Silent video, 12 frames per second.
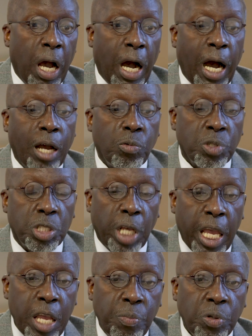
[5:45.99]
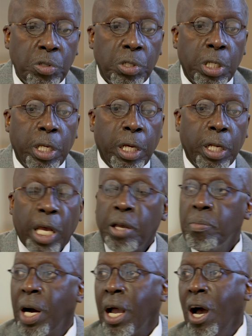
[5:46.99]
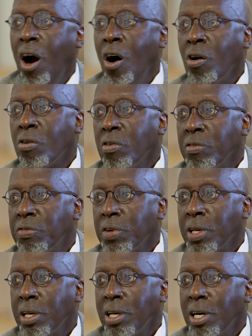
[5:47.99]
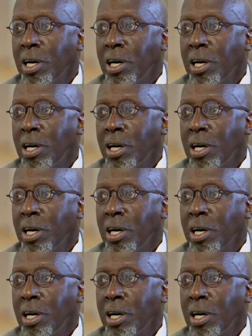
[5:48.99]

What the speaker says: I was able to get a biography